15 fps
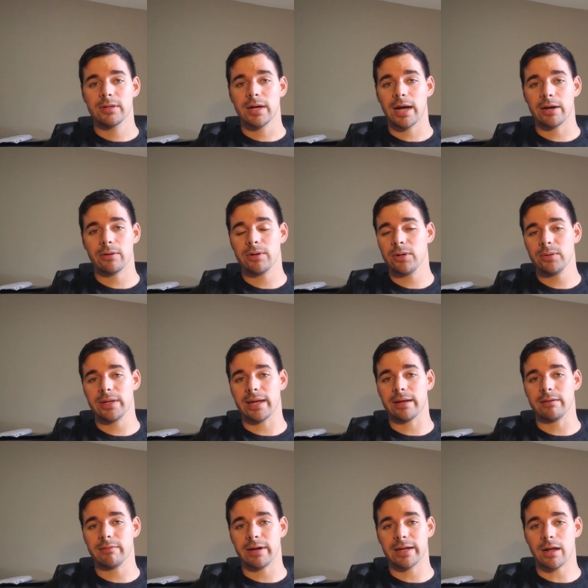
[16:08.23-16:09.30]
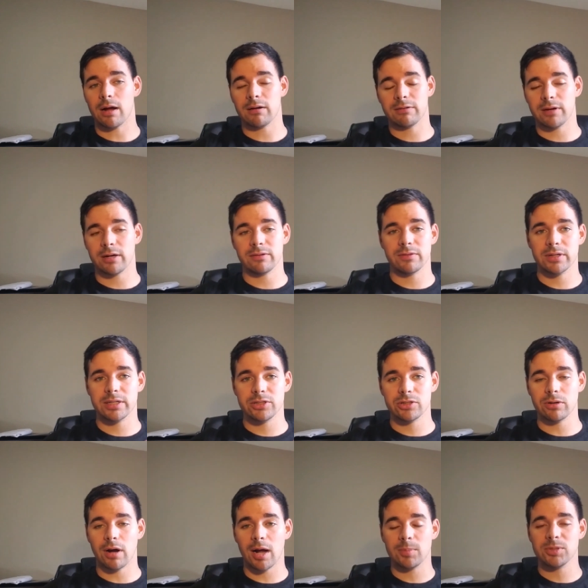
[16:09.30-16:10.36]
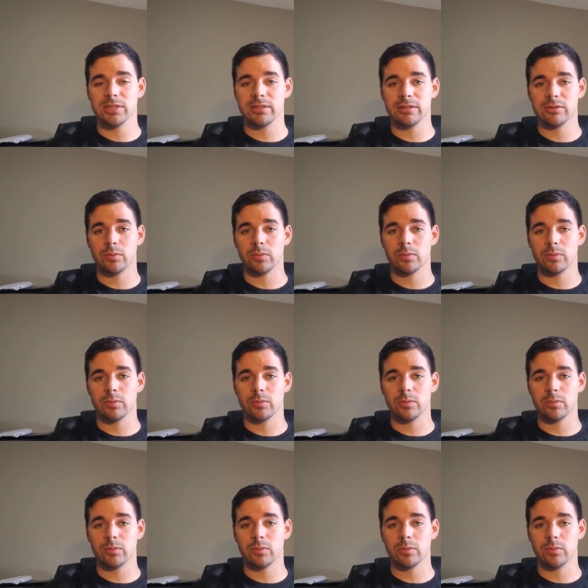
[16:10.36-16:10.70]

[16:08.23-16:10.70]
I don't know yet. Like, I'll look at your options